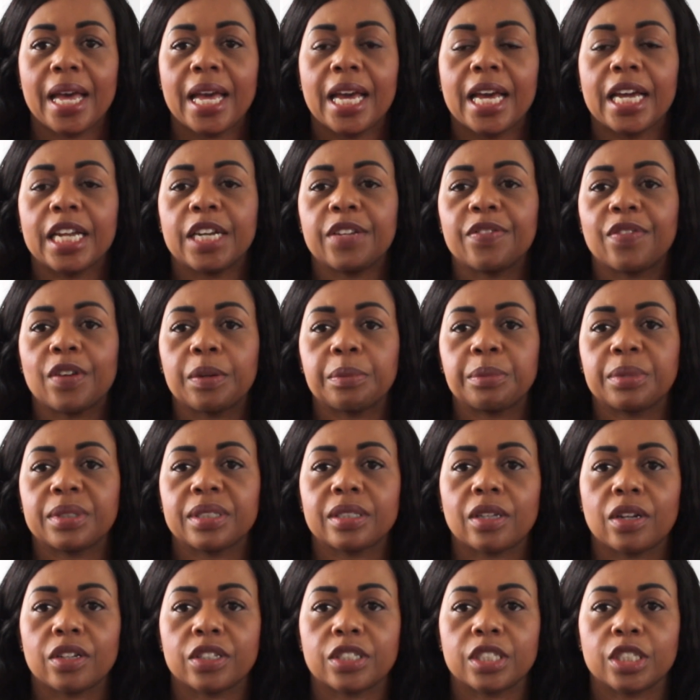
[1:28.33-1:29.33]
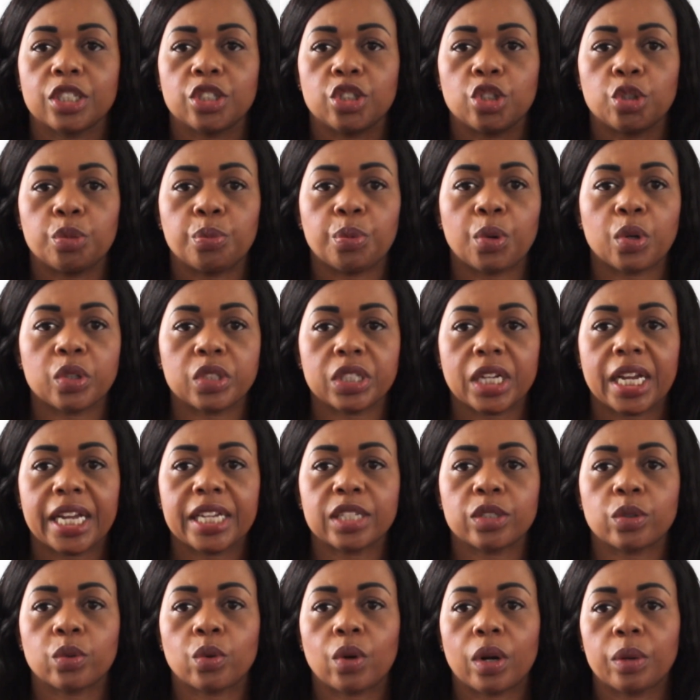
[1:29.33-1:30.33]
and if I'm starting a new
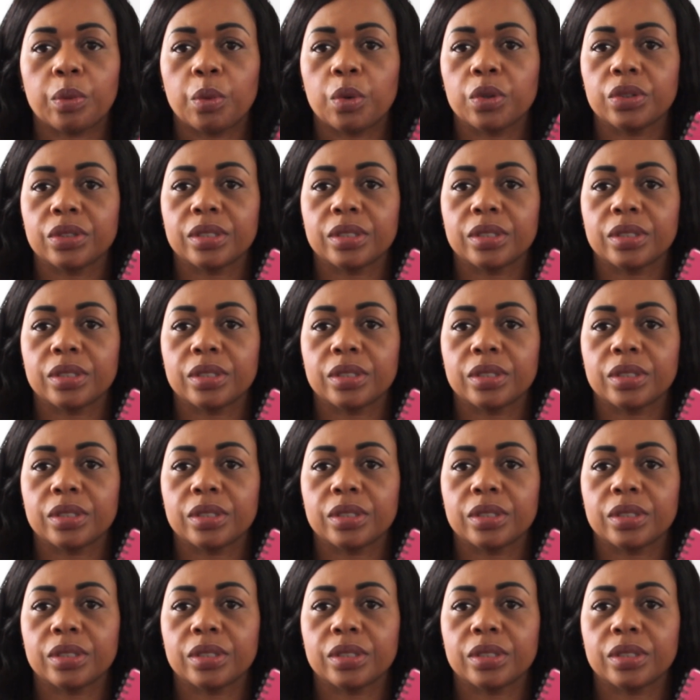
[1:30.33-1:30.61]
project, or